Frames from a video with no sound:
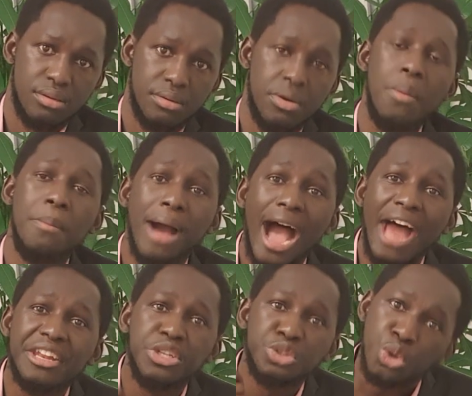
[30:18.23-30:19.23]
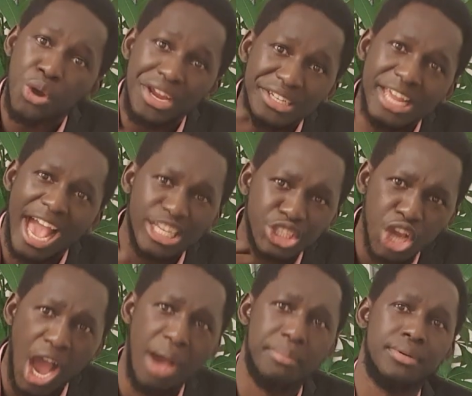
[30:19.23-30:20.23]
who are not doing their
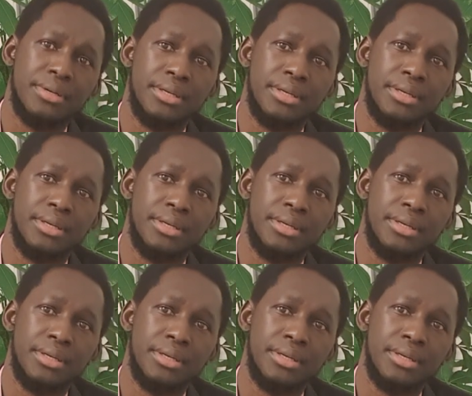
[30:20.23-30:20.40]
job.